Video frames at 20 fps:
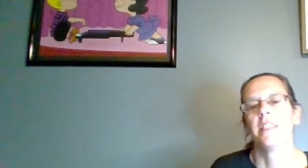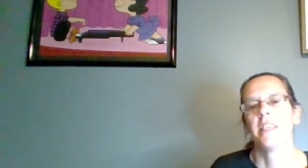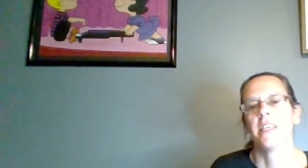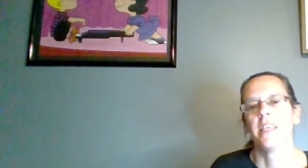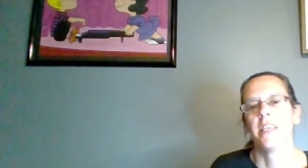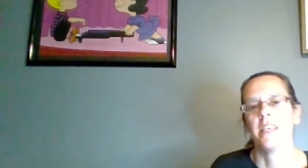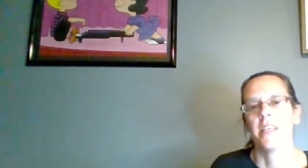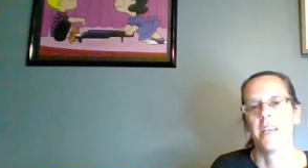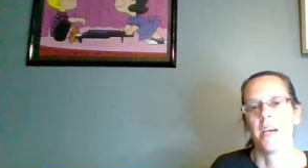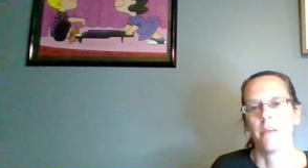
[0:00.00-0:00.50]

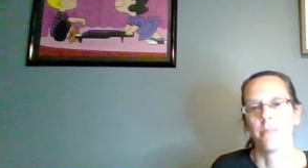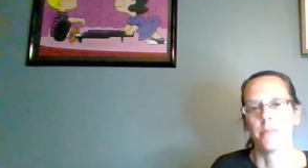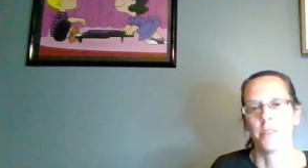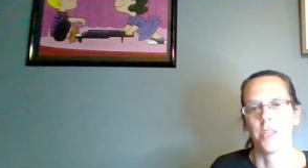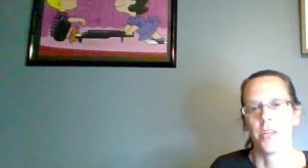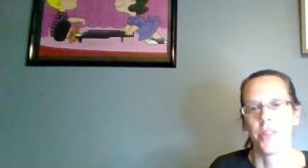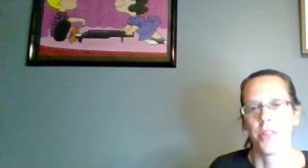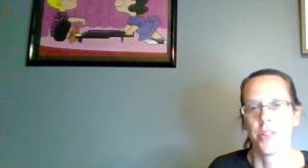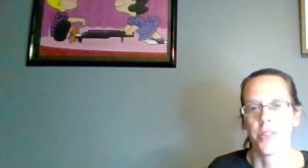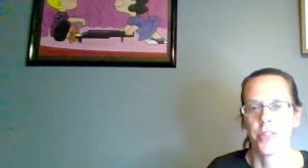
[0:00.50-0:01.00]
did
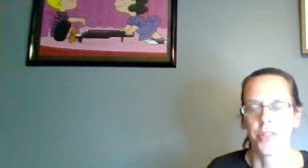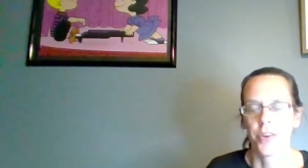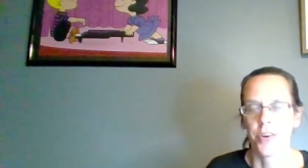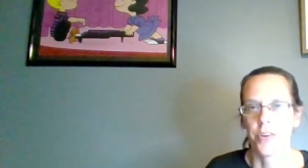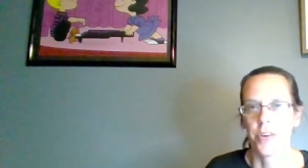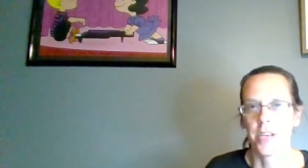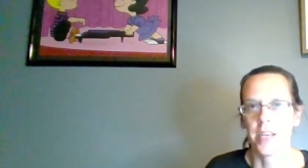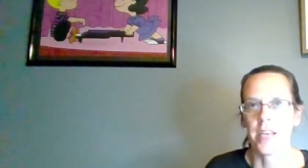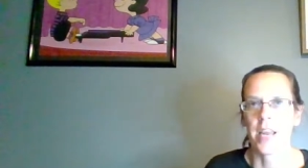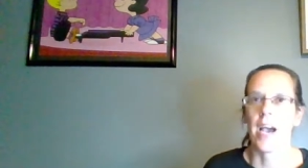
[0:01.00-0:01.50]
up to
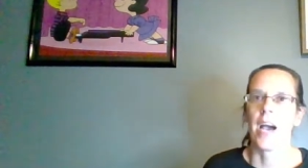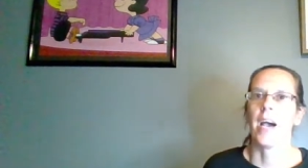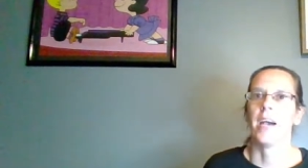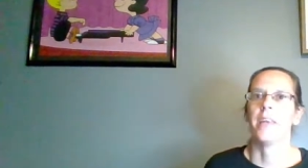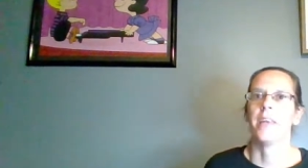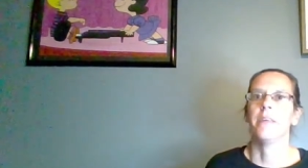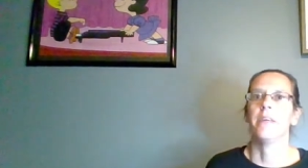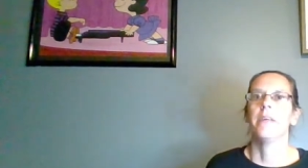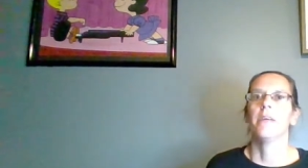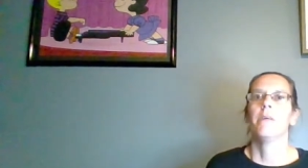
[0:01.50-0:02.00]

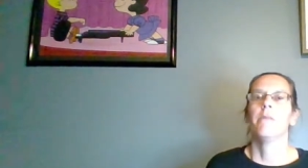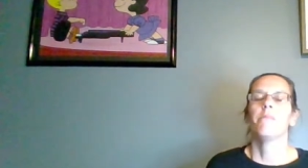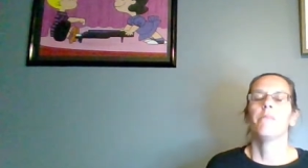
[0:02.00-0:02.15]
39.